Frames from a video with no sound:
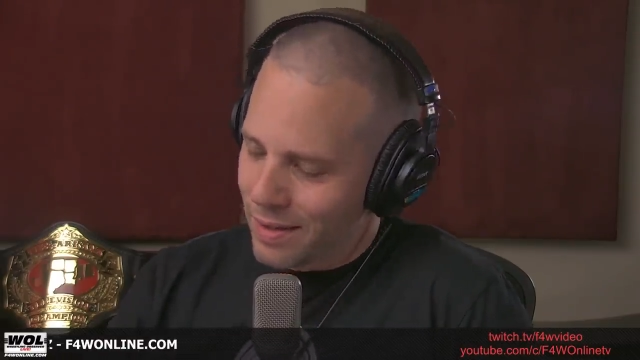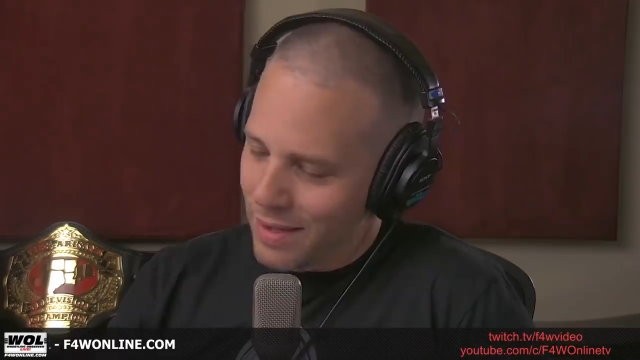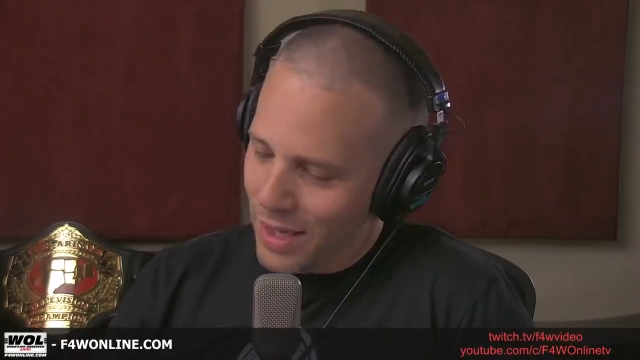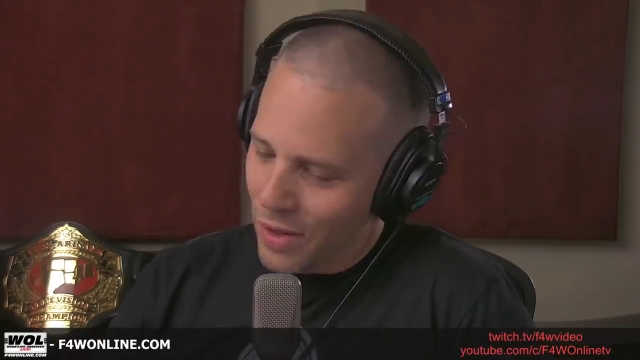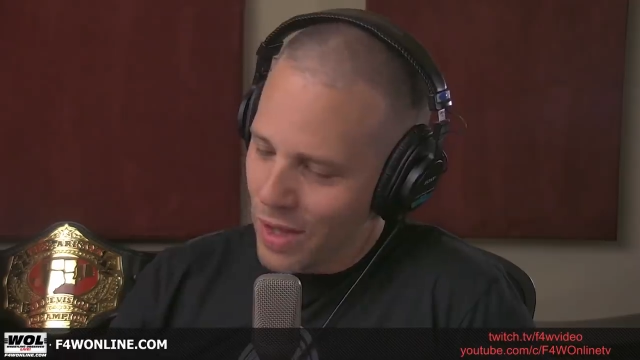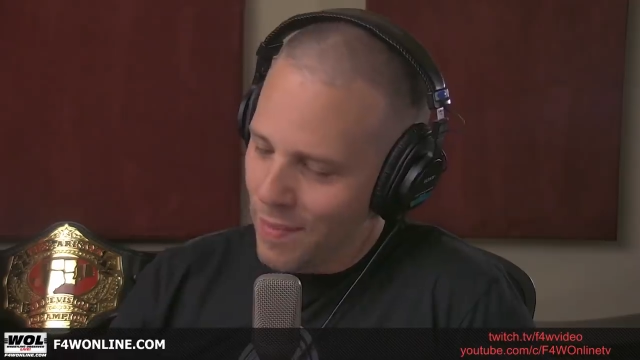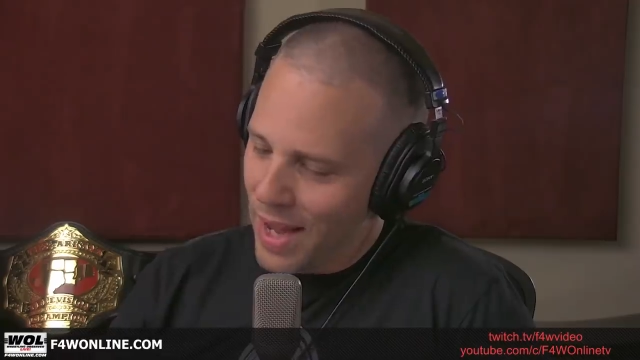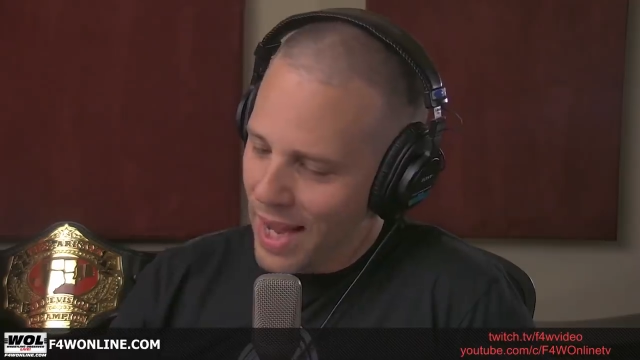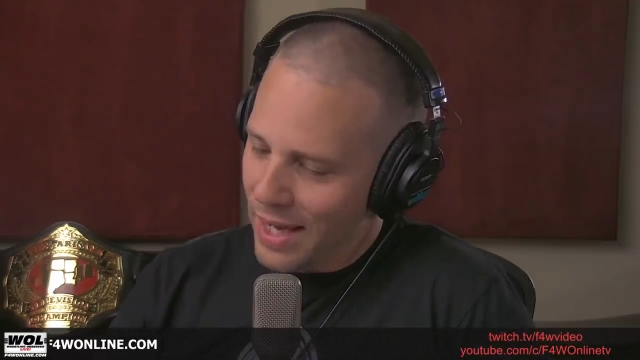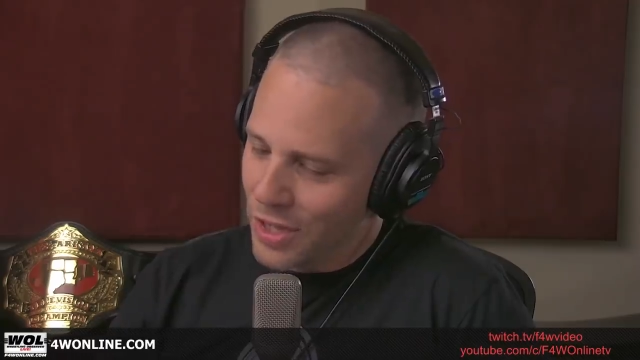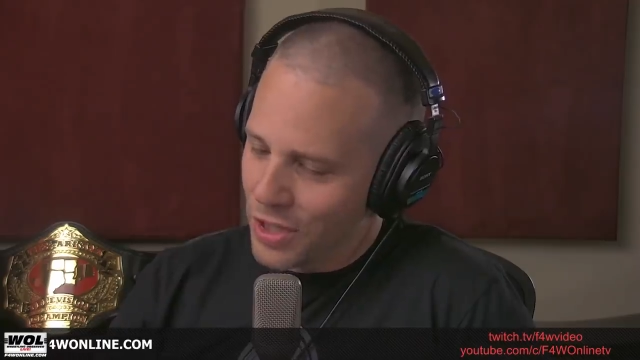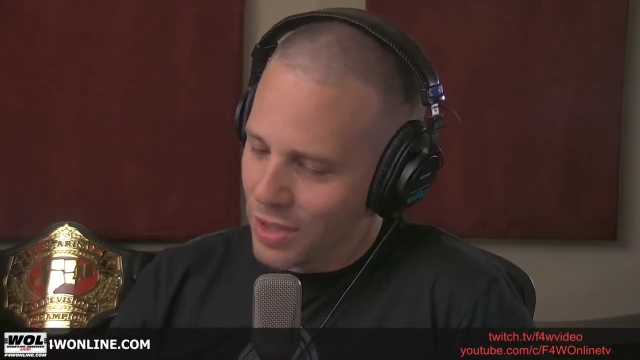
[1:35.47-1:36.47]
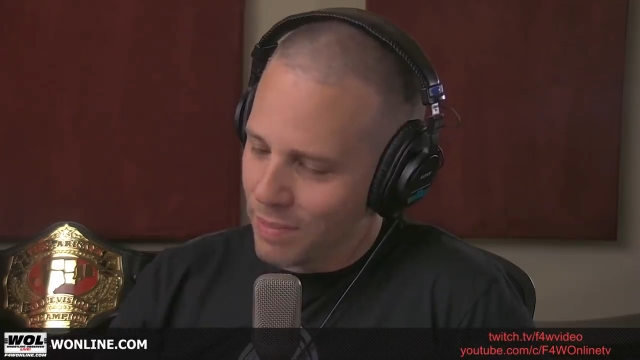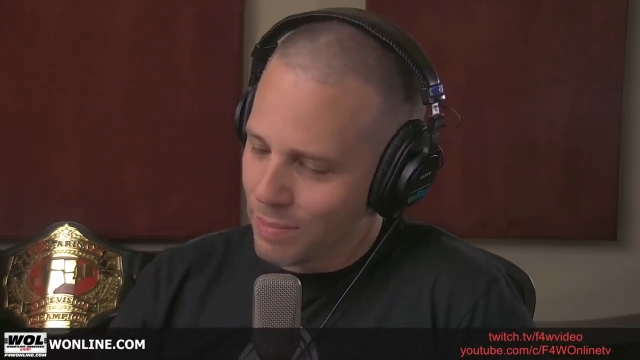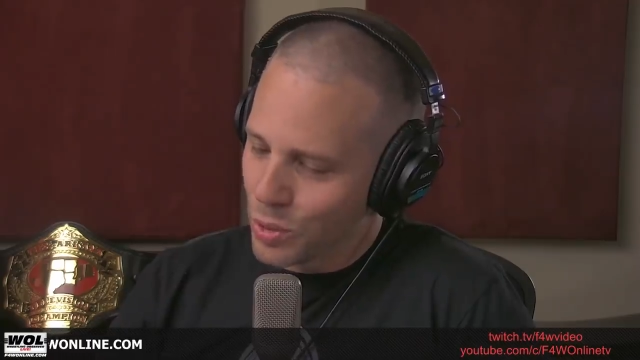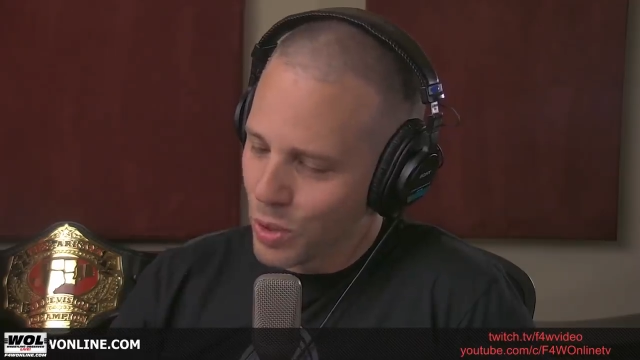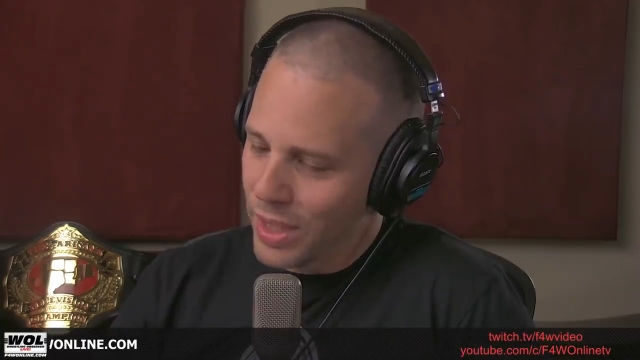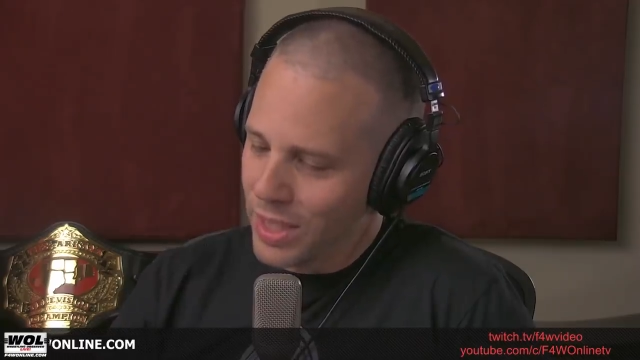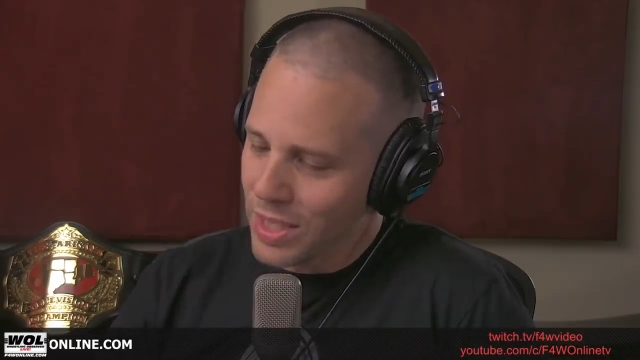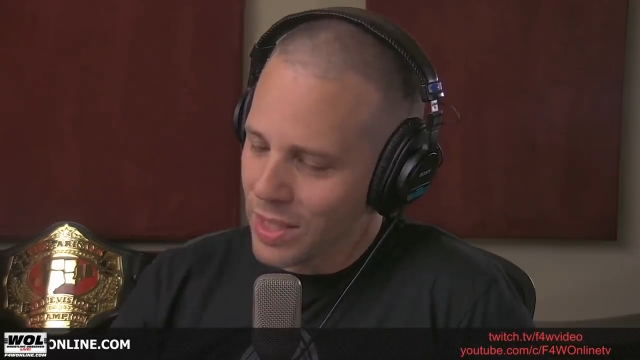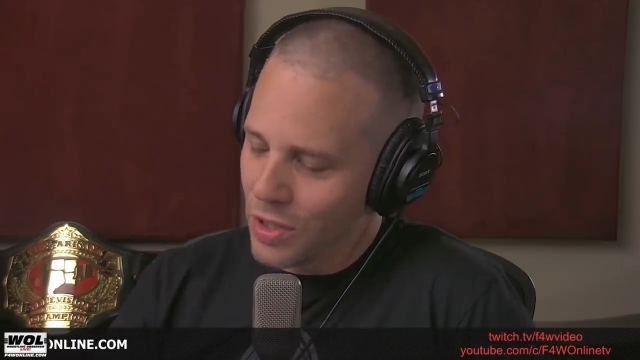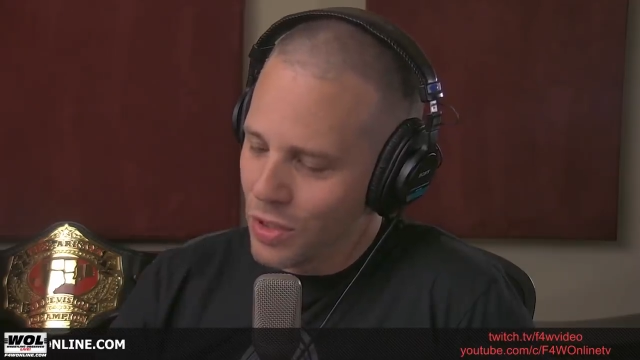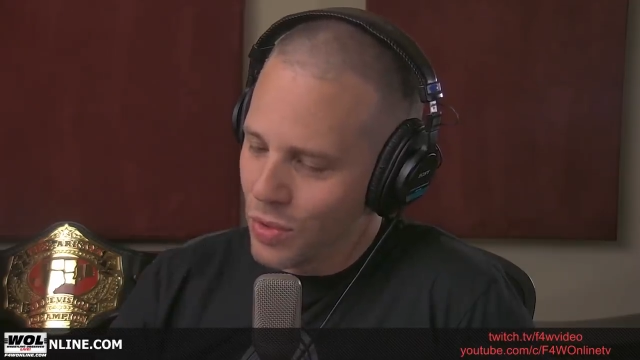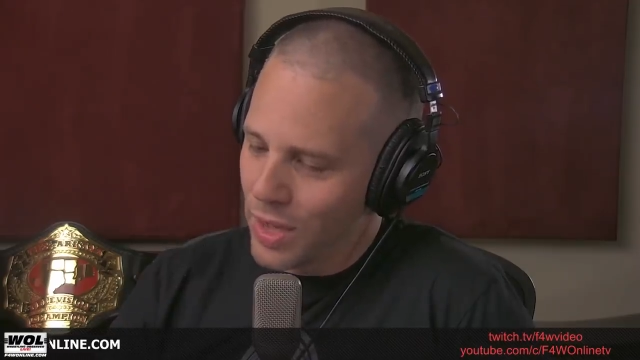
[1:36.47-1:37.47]
They go to the match. Priest
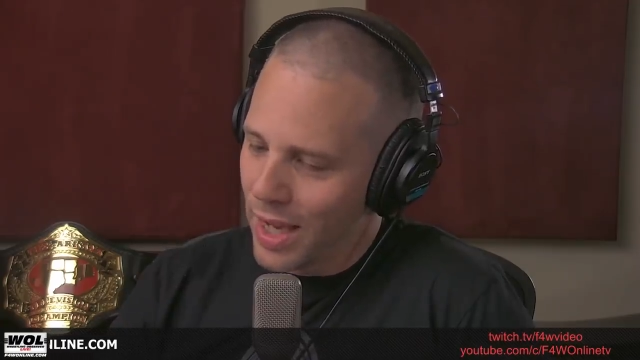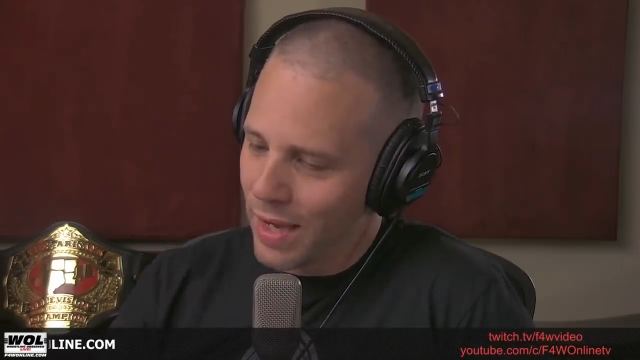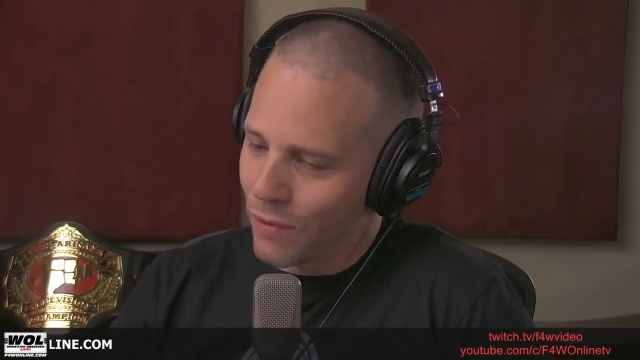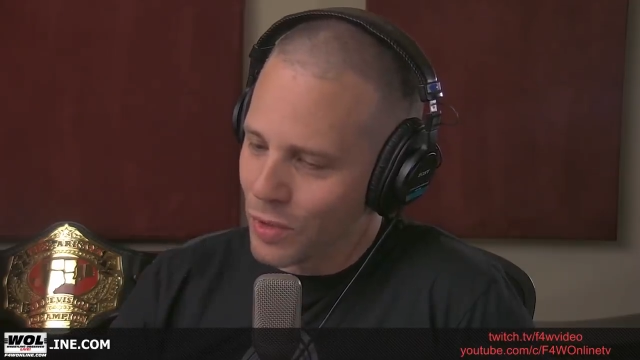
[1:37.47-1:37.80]
and the New Day